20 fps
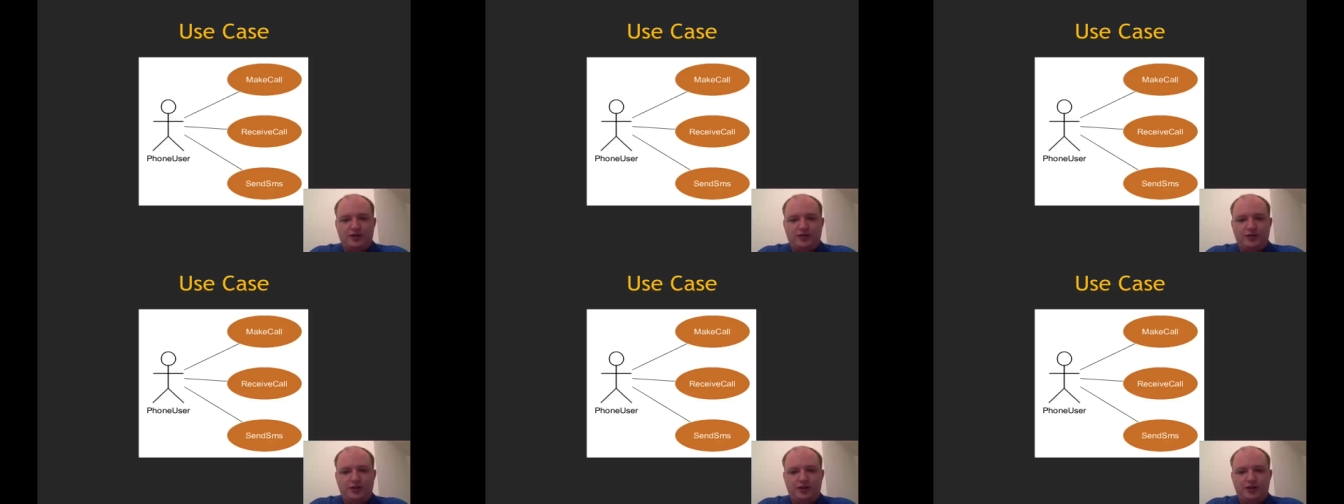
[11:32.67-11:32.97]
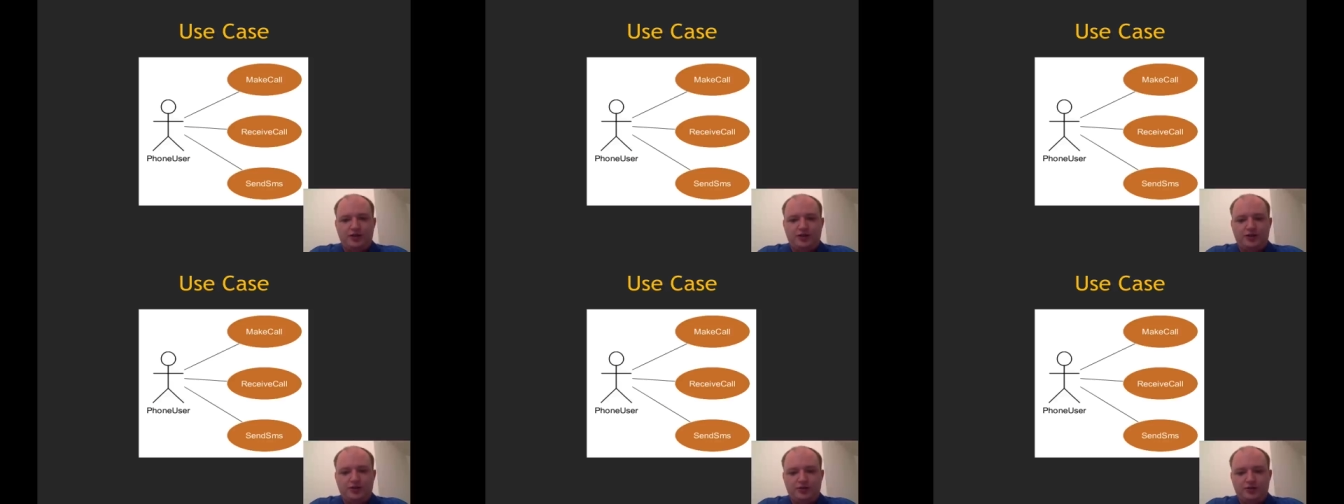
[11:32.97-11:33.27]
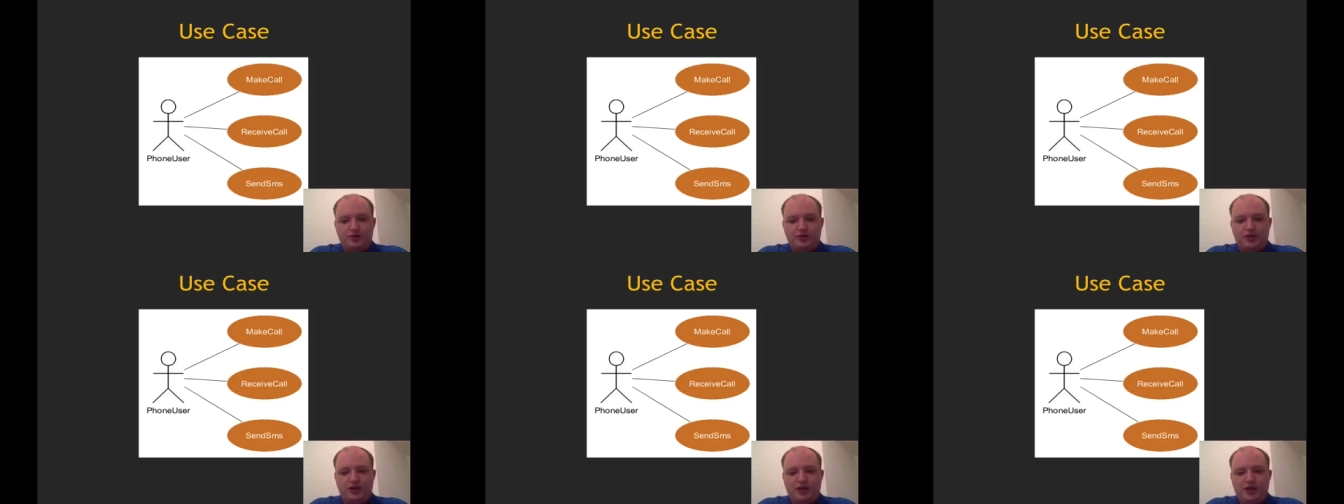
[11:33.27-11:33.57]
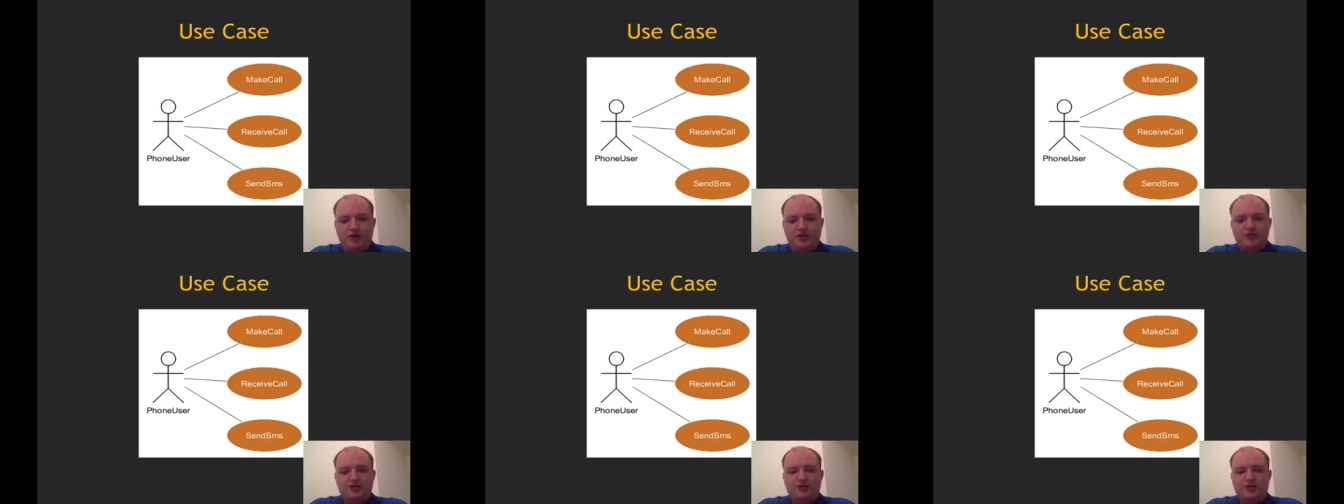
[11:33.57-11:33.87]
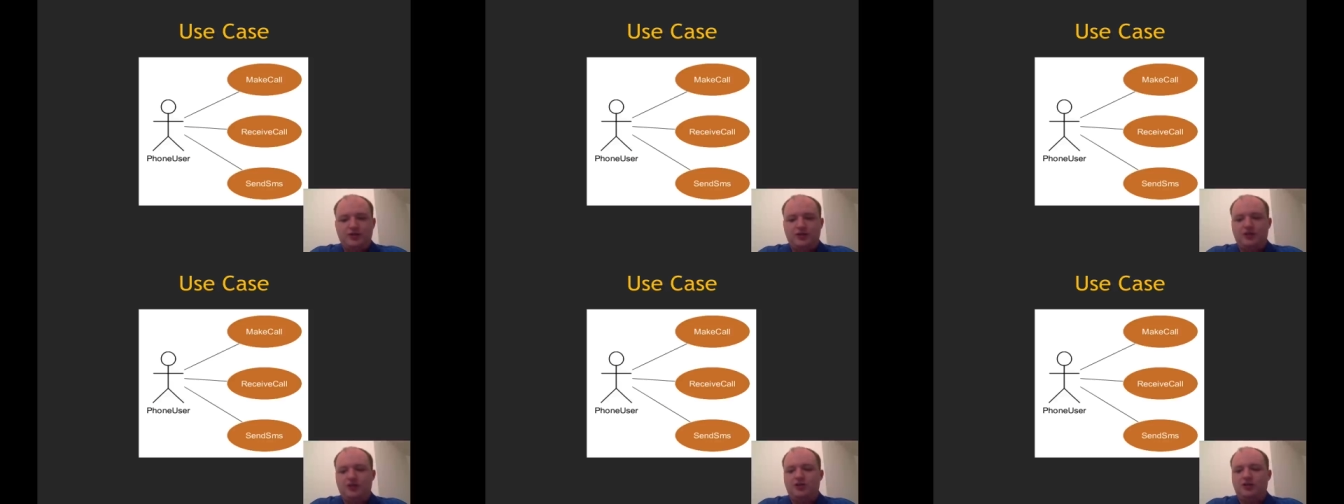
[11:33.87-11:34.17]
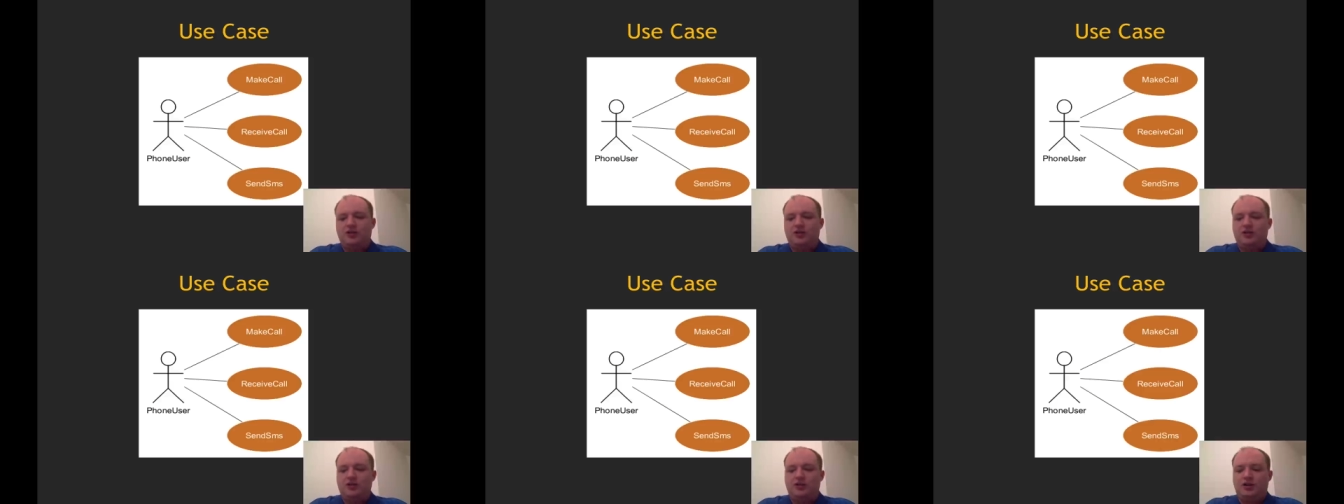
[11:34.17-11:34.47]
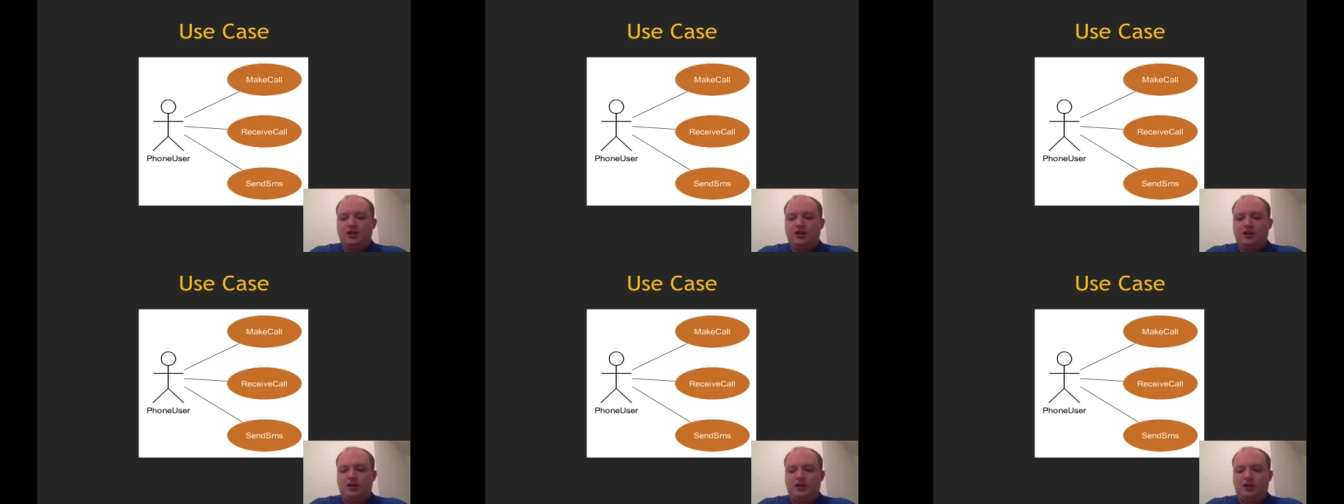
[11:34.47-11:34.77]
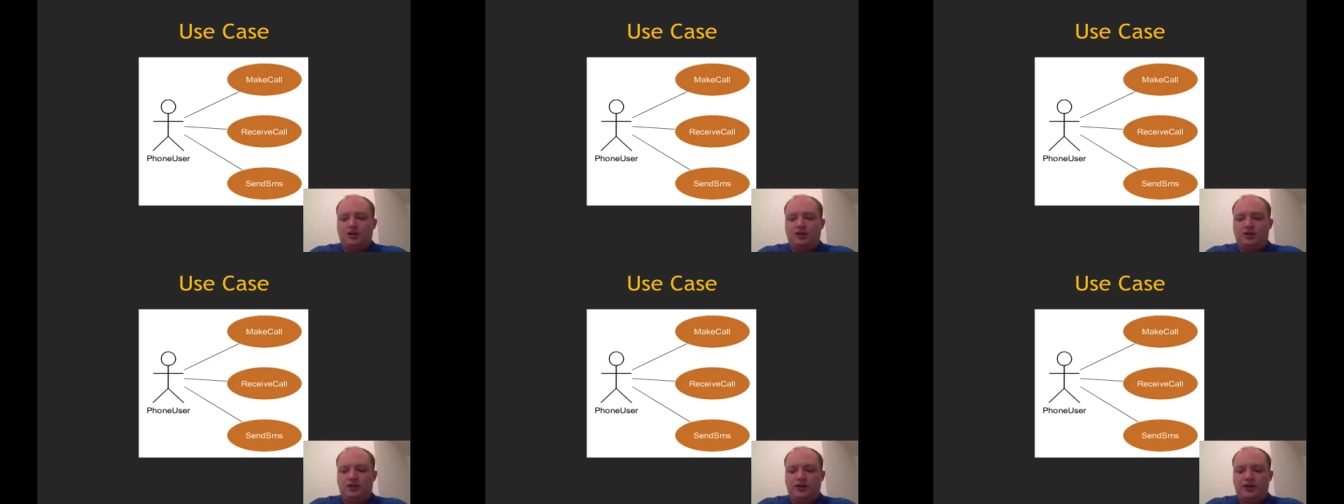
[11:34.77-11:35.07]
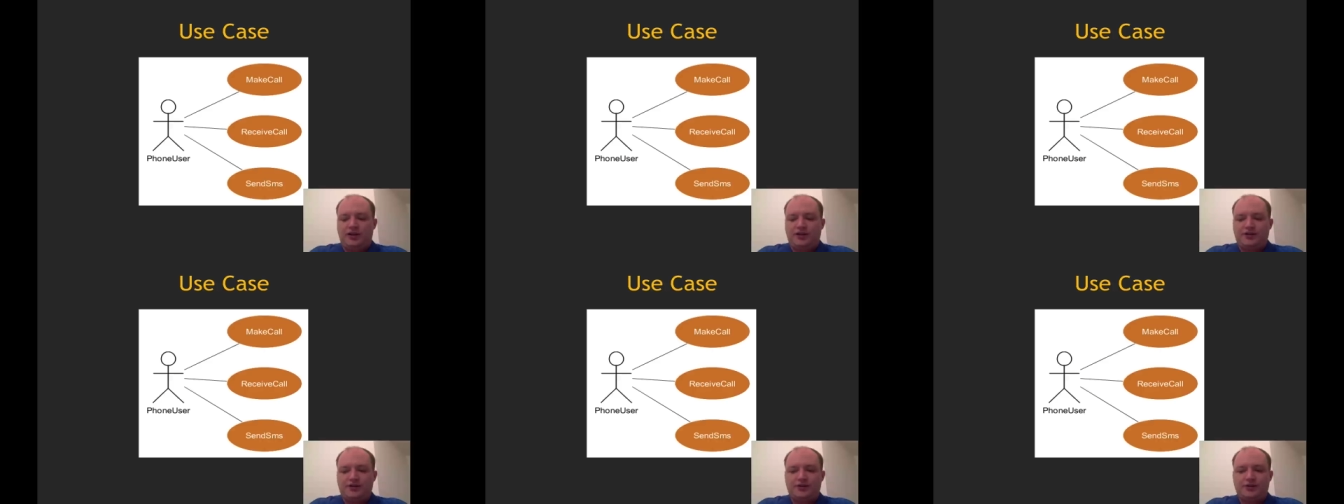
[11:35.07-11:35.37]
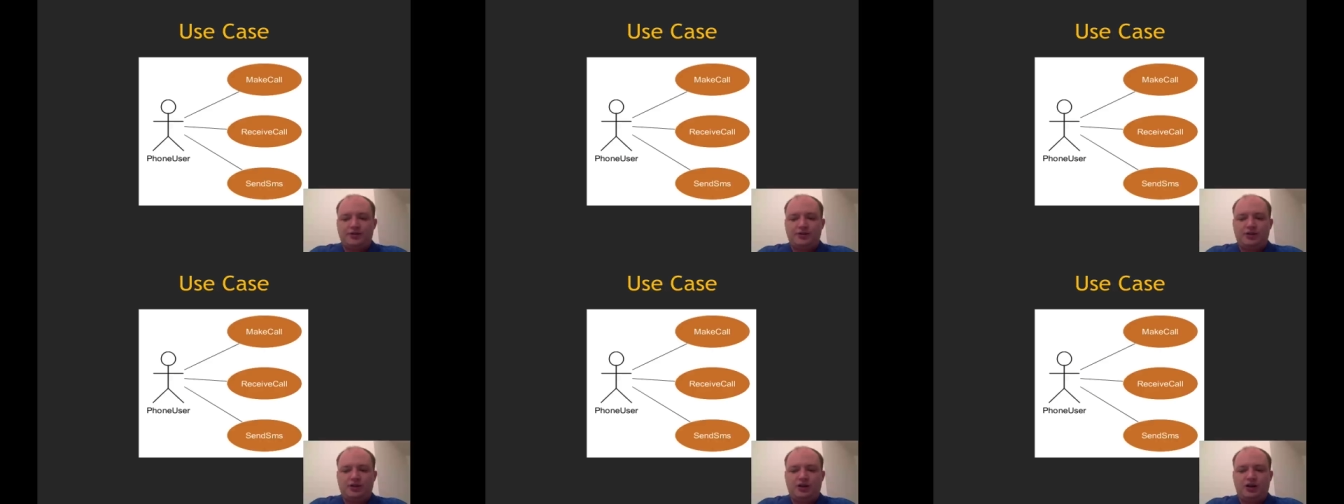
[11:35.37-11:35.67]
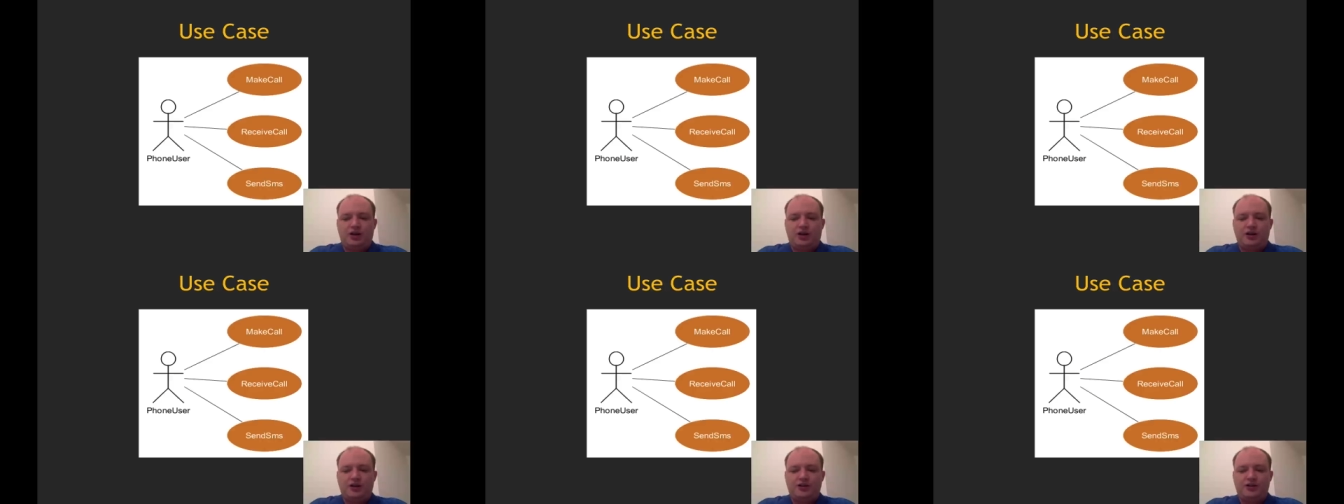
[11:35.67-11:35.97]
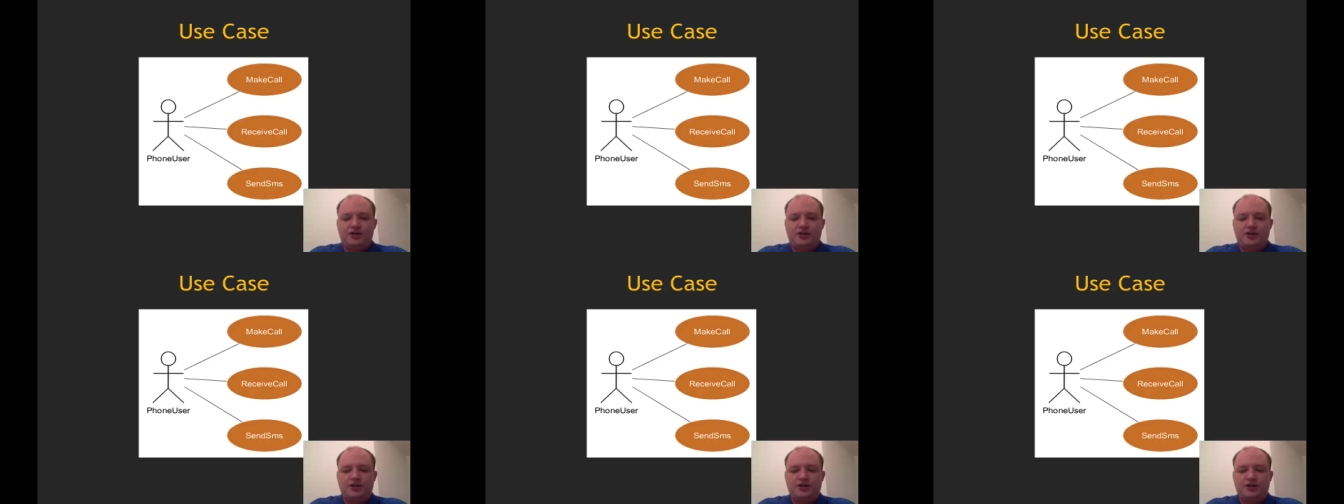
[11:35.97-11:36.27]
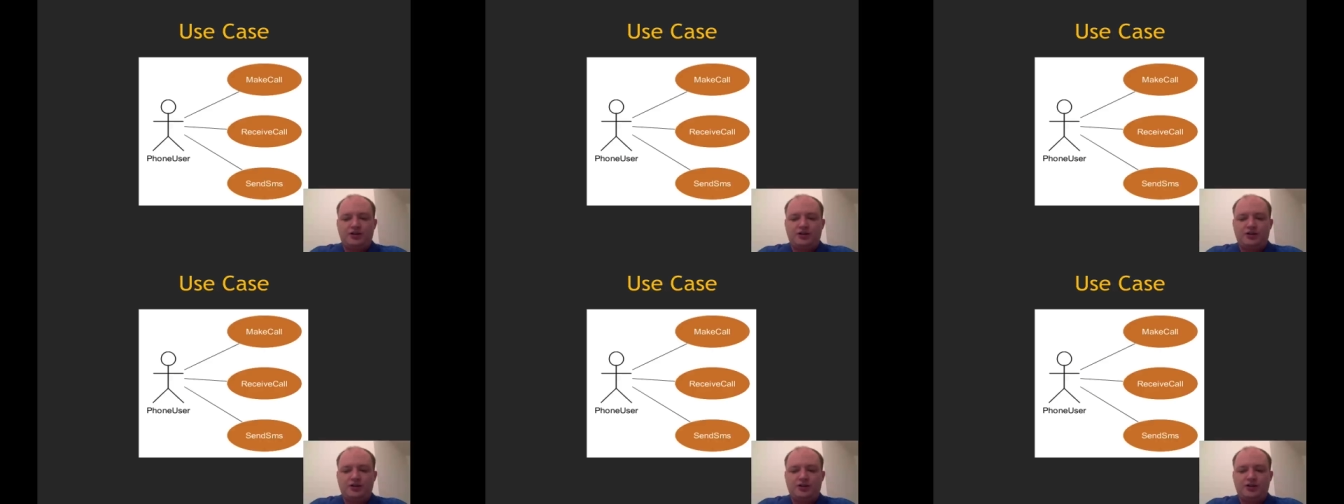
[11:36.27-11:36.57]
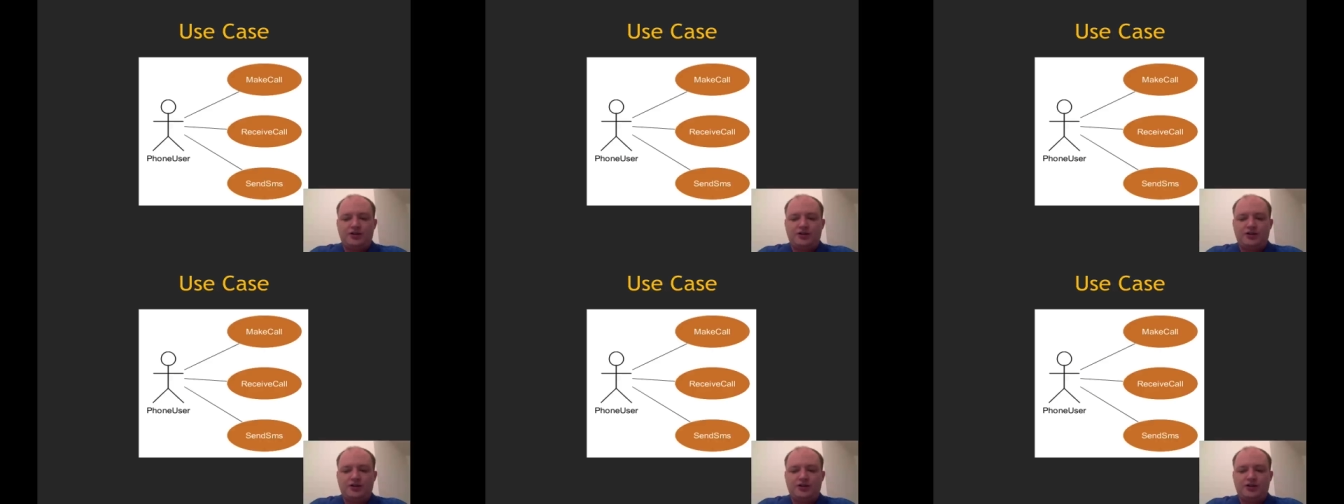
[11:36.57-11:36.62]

I mean, a use case in our hexagonal architecture